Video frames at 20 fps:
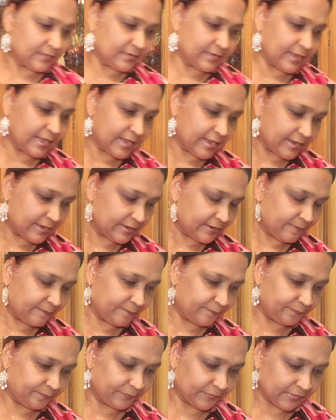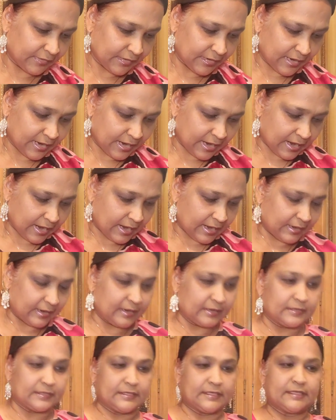then I
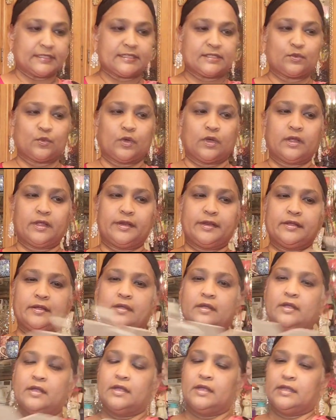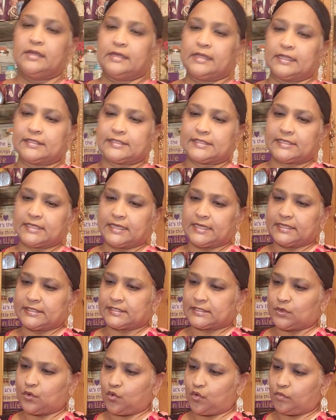got this one that
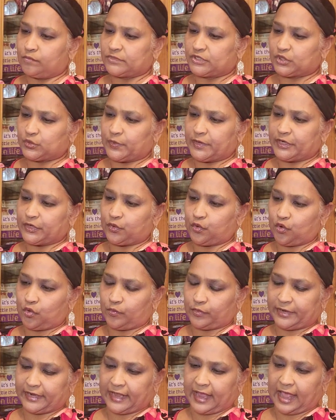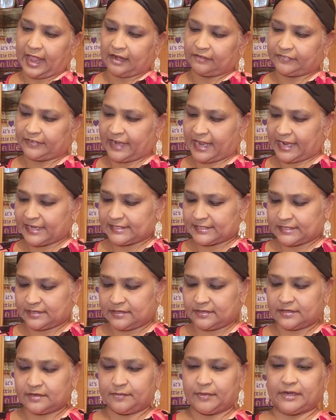says home sweet home with the galvanized
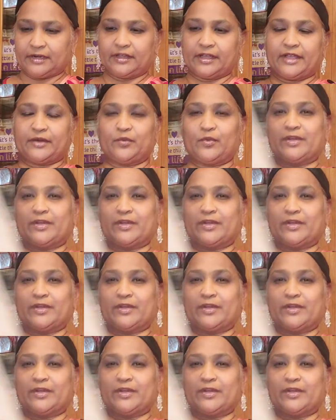look but look at